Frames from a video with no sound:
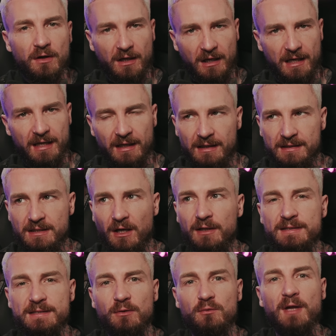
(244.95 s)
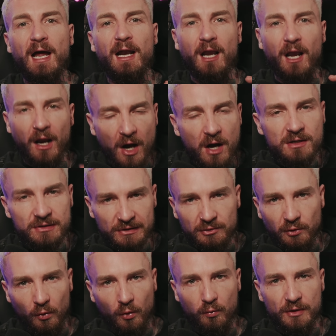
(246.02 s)
clicked until that last
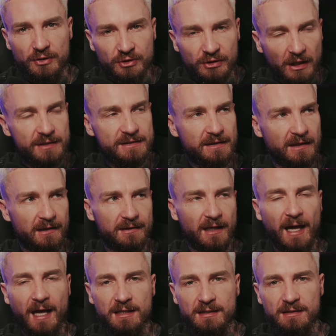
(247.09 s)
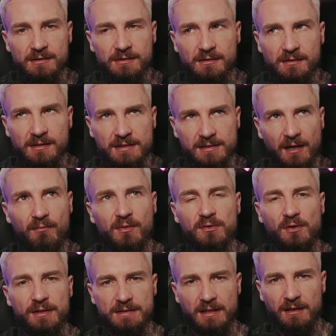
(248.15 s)
tour we just did that ended December
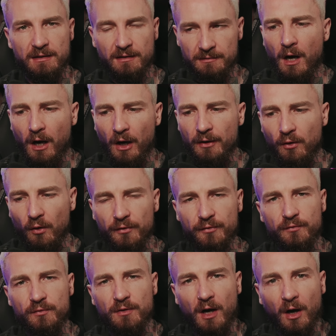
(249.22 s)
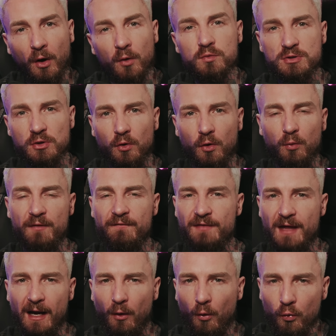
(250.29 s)
19th. I got through the whole tour with
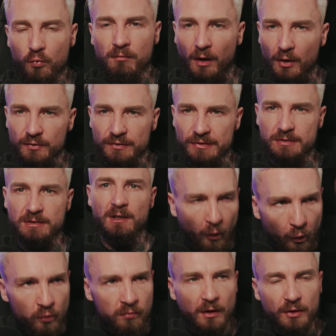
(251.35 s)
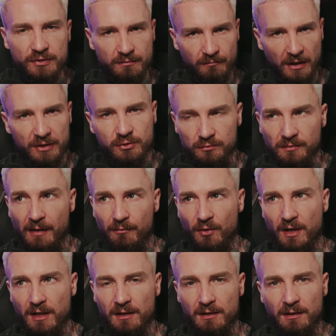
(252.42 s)
that almost muscle
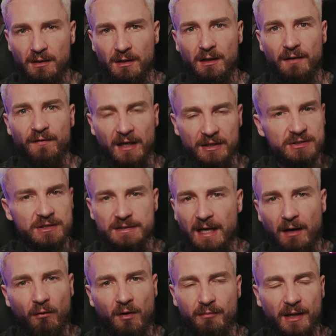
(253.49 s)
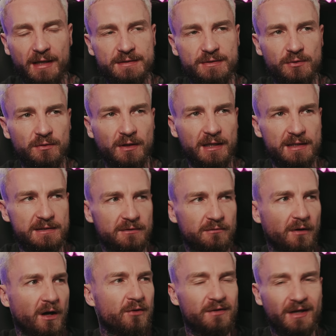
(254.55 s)
memory. That's just how I played 2 kicks in a
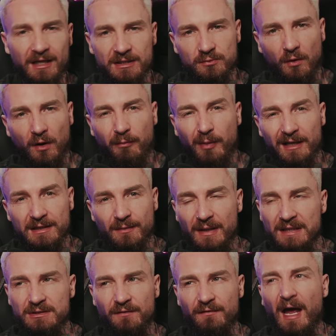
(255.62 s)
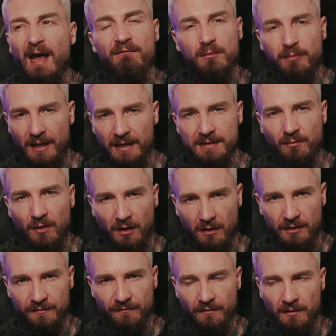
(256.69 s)
row. Guess what? I played the best I've ever played in my
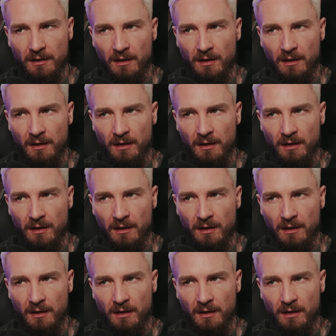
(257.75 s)
life.